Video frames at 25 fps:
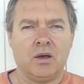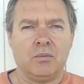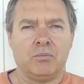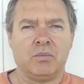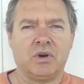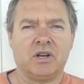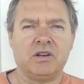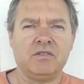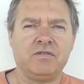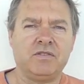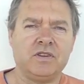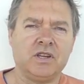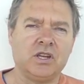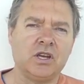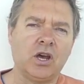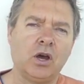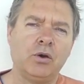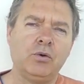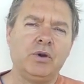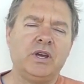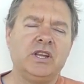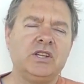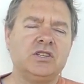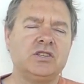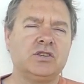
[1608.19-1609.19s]
But if you
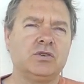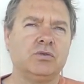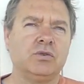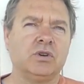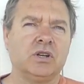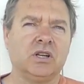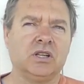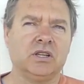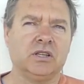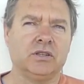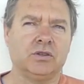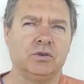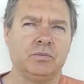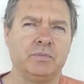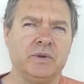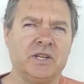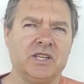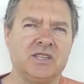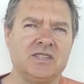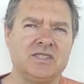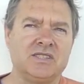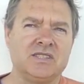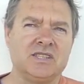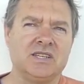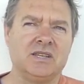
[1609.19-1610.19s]
go into it a little bit
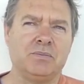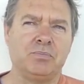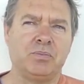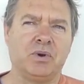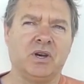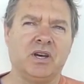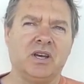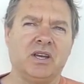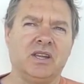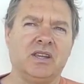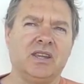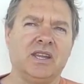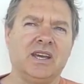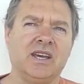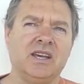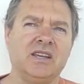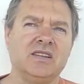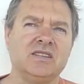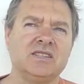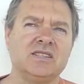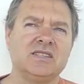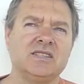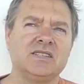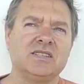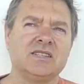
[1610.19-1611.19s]
deeper,
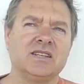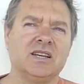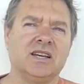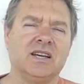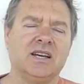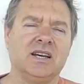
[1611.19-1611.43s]
there's